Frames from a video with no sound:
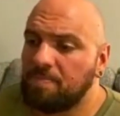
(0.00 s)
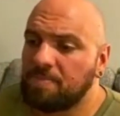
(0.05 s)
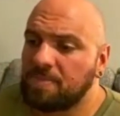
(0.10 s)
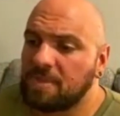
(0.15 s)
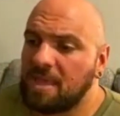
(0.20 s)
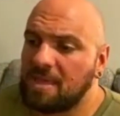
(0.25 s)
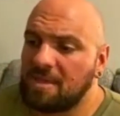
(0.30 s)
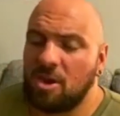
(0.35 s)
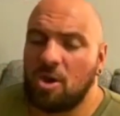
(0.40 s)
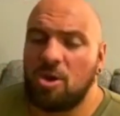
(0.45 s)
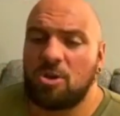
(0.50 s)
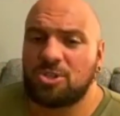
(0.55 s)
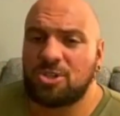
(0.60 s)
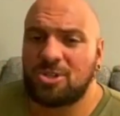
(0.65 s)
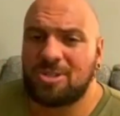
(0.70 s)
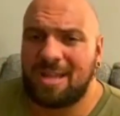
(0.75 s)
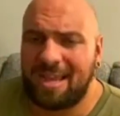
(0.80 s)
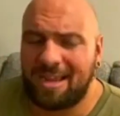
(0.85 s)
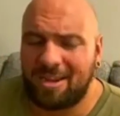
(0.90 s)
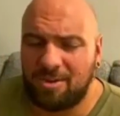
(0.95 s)
Then I also
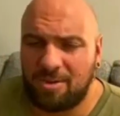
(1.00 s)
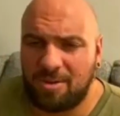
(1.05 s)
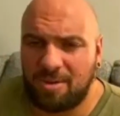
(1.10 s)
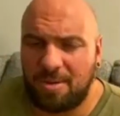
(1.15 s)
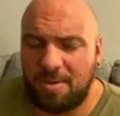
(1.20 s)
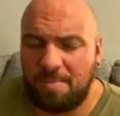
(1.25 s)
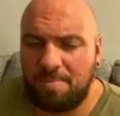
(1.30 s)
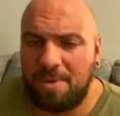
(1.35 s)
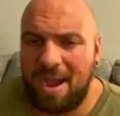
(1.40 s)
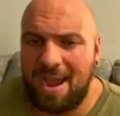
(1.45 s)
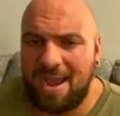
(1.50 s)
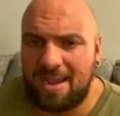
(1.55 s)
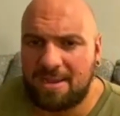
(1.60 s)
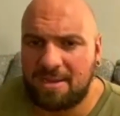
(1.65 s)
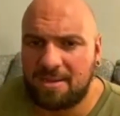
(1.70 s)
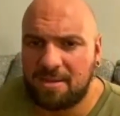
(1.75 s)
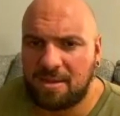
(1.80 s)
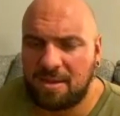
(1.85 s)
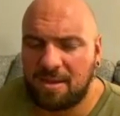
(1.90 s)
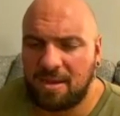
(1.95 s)
like
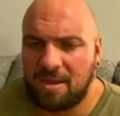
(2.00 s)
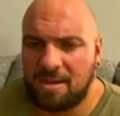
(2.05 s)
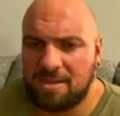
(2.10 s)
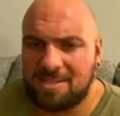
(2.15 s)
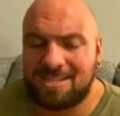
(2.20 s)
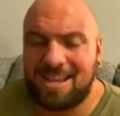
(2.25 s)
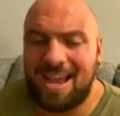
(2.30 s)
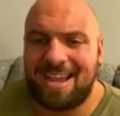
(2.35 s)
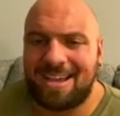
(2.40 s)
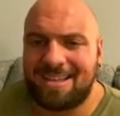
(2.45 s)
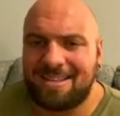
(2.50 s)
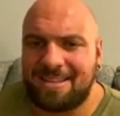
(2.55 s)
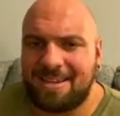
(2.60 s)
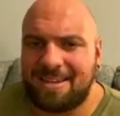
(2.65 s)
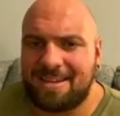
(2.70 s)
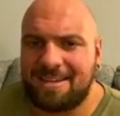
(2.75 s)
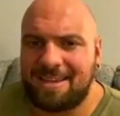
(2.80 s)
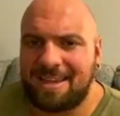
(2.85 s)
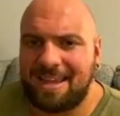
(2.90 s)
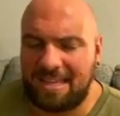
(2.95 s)
bike,
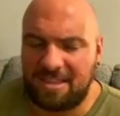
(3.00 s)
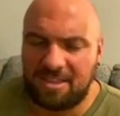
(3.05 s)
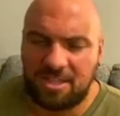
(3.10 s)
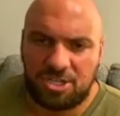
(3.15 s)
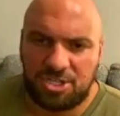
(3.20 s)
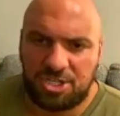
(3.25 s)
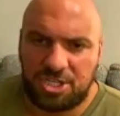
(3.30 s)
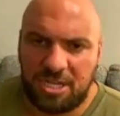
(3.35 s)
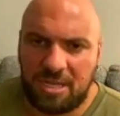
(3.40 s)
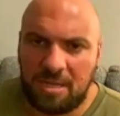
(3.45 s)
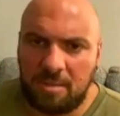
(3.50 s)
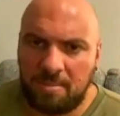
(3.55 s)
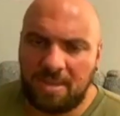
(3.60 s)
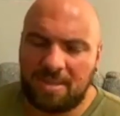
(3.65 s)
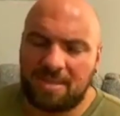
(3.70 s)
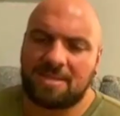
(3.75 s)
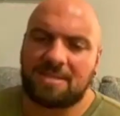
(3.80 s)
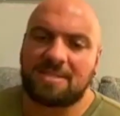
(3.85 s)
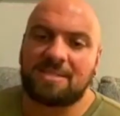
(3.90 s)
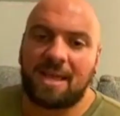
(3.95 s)
cycling in the gym and
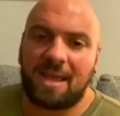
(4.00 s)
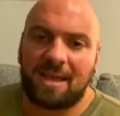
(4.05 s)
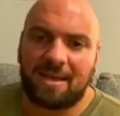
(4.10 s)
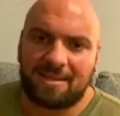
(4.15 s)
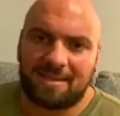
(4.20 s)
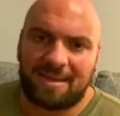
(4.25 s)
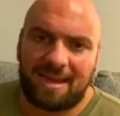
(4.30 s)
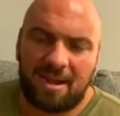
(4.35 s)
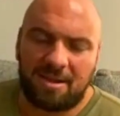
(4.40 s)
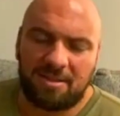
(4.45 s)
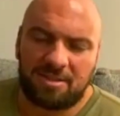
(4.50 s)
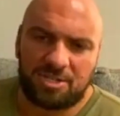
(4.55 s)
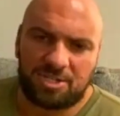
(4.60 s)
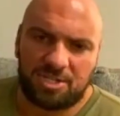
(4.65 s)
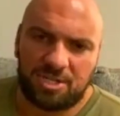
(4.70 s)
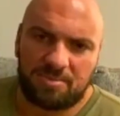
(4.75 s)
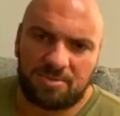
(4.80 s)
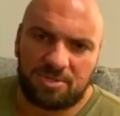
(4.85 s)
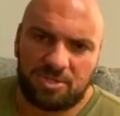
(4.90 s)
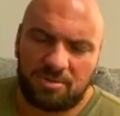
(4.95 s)
then cycling out of the
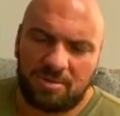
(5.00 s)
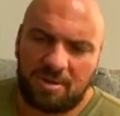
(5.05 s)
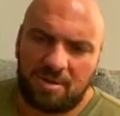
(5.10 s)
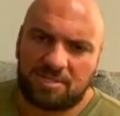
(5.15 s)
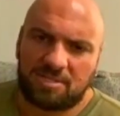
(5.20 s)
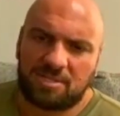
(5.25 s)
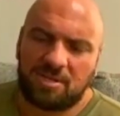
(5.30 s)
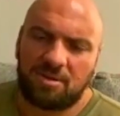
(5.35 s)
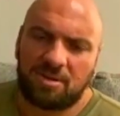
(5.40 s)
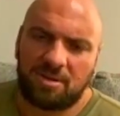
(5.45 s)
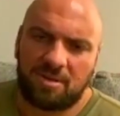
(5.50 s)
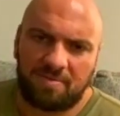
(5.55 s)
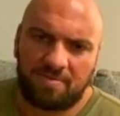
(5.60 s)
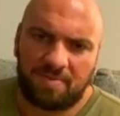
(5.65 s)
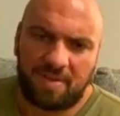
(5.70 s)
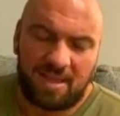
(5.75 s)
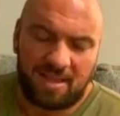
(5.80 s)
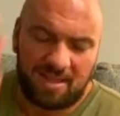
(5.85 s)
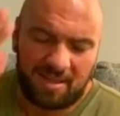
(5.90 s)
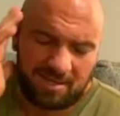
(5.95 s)
gym too. I was telling you in
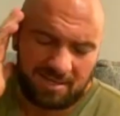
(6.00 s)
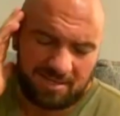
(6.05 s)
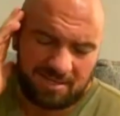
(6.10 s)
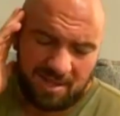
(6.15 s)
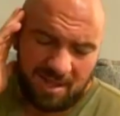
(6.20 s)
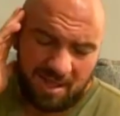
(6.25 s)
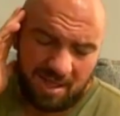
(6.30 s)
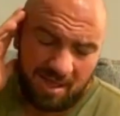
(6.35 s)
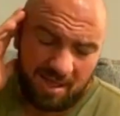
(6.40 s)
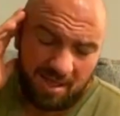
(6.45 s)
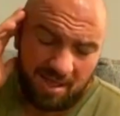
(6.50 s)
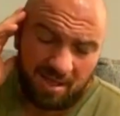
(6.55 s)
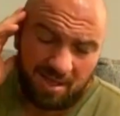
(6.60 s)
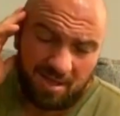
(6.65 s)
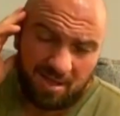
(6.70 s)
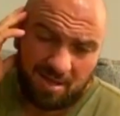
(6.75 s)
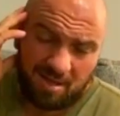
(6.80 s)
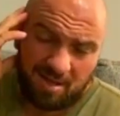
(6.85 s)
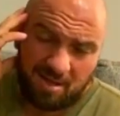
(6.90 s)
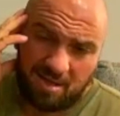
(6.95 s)
Vegas,
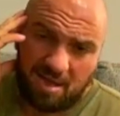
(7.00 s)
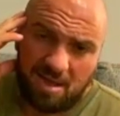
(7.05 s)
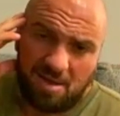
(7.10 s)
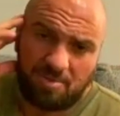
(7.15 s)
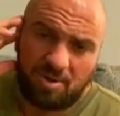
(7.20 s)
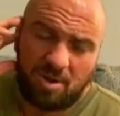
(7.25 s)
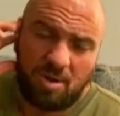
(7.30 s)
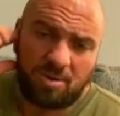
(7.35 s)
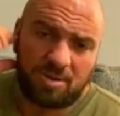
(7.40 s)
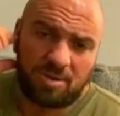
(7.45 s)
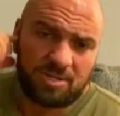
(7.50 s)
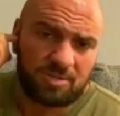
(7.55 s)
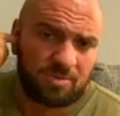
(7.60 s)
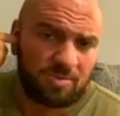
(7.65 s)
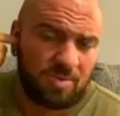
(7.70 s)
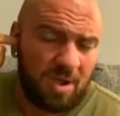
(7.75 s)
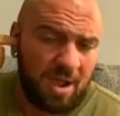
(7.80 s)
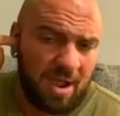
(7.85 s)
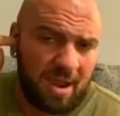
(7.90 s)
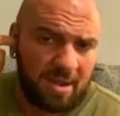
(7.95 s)
I would always
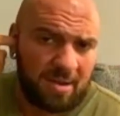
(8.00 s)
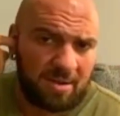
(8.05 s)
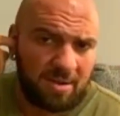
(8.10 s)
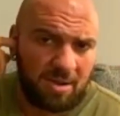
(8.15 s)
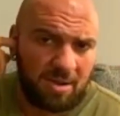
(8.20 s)
ride